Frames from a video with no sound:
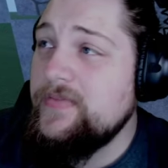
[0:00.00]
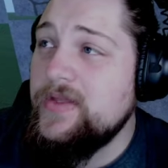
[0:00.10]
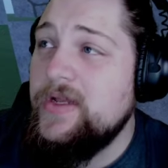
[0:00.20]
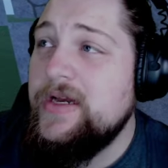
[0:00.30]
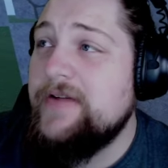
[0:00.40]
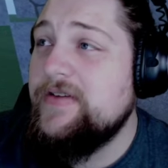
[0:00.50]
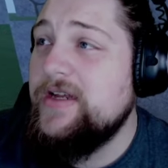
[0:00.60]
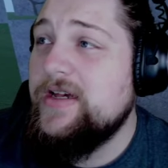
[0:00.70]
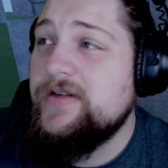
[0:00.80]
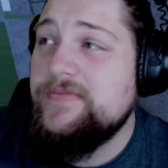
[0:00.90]
You never
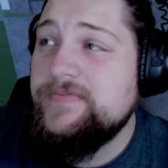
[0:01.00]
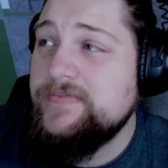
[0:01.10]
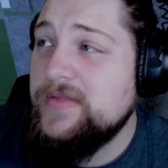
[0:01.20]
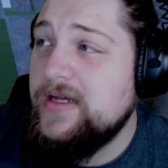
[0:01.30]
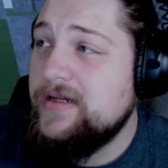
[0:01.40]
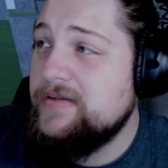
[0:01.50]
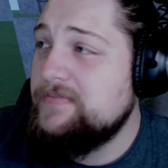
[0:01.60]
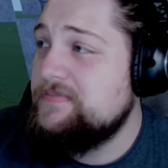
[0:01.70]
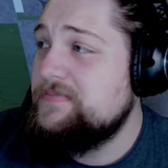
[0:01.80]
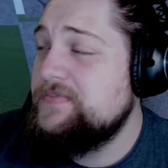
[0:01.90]
know.
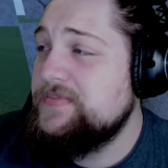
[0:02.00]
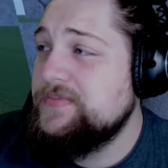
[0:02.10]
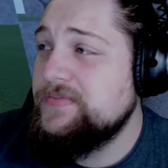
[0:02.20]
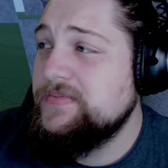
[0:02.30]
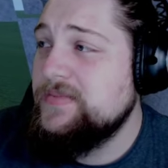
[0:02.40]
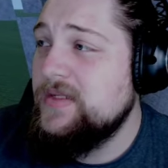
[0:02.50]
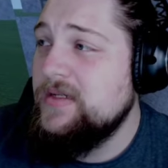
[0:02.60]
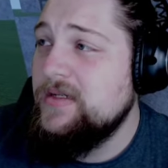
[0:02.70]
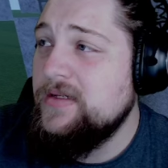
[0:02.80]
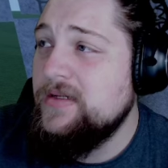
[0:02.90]
Um,
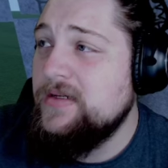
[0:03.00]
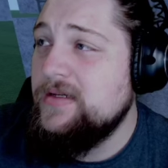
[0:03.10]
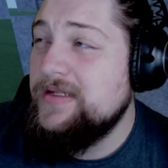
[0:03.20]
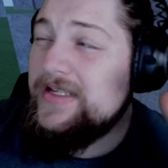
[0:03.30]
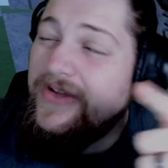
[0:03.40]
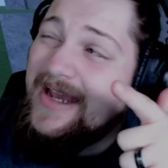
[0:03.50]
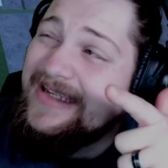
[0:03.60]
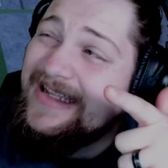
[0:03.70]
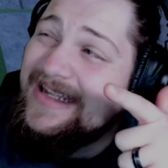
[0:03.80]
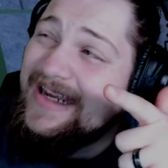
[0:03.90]
see you
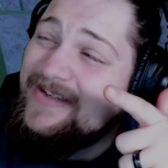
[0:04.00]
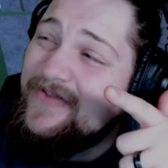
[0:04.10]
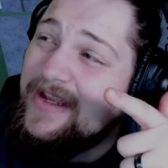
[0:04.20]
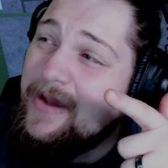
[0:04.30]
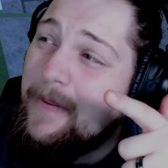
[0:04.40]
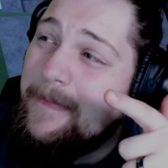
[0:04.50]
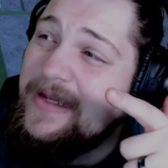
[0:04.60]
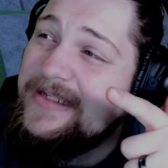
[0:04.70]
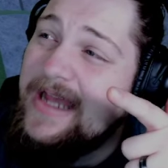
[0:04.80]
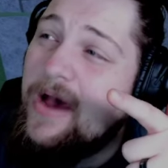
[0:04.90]
guys in the next video.
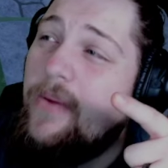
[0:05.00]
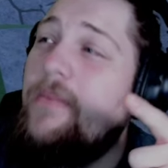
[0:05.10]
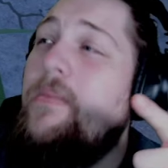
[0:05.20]
Peace out.